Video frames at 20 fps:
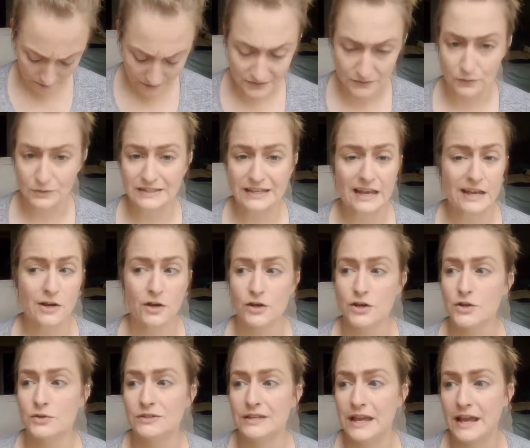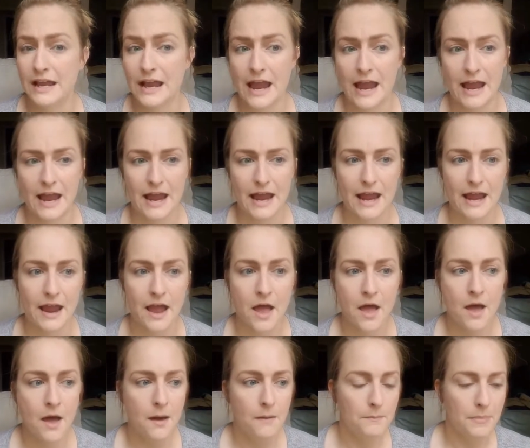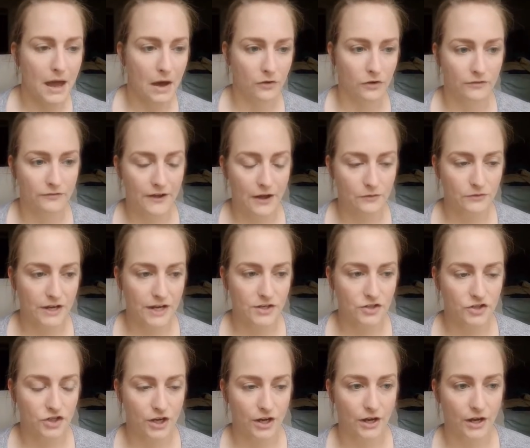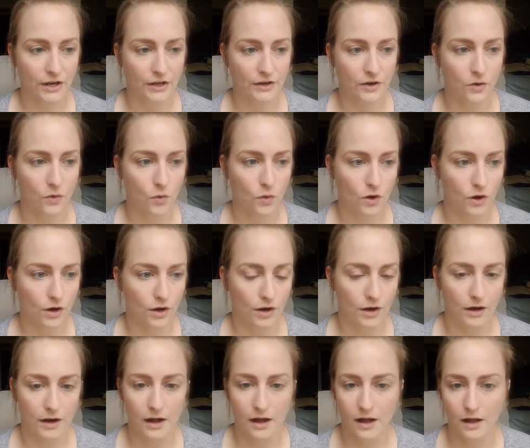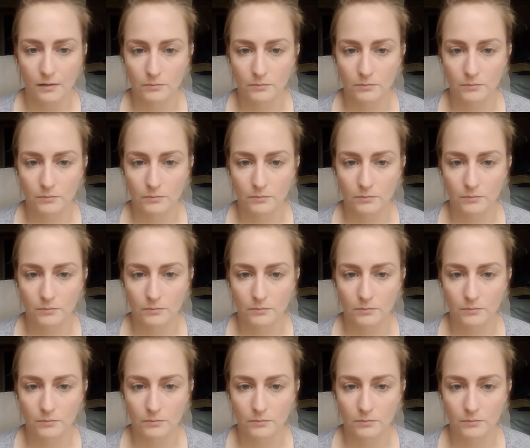So say you're using a powder foundation or